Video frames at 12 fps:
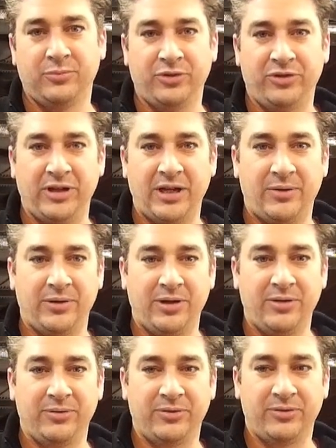see how it
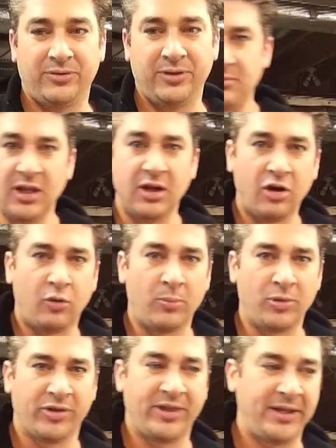goes. Oh, one
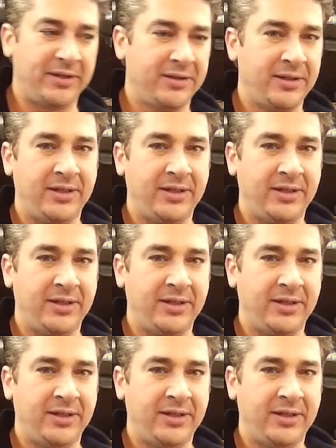more thing.